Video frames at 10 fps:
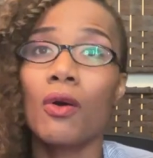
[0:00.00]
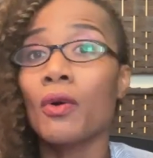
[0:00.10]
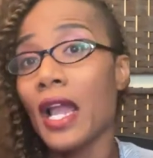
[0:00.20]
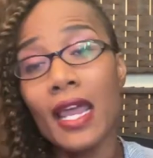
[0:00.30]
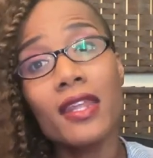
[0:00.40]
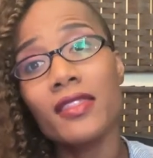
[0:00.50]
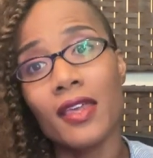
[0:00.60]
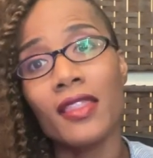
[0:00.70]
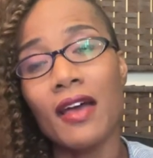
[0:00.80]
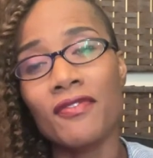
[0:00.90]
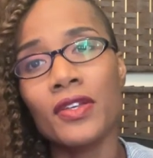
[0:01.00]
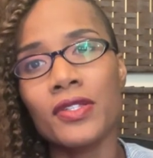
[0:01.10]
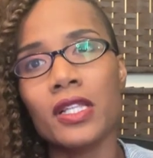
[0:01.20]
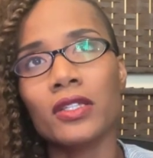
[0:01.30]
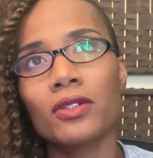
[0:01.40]
or anything that
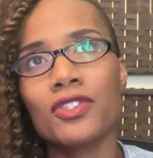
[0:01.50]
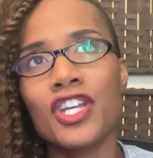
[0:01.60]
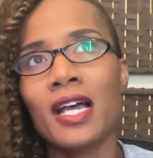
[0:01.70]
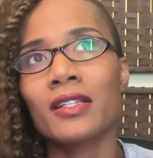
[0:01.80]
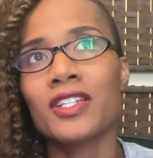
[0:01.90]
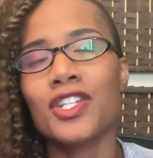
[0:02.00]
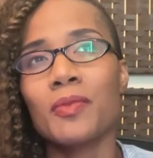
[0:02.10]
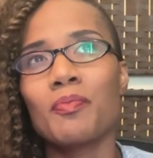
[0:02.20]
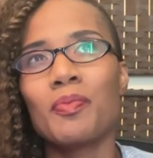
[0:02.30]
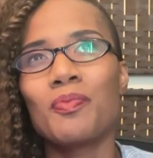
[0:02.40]
feels a little challenging,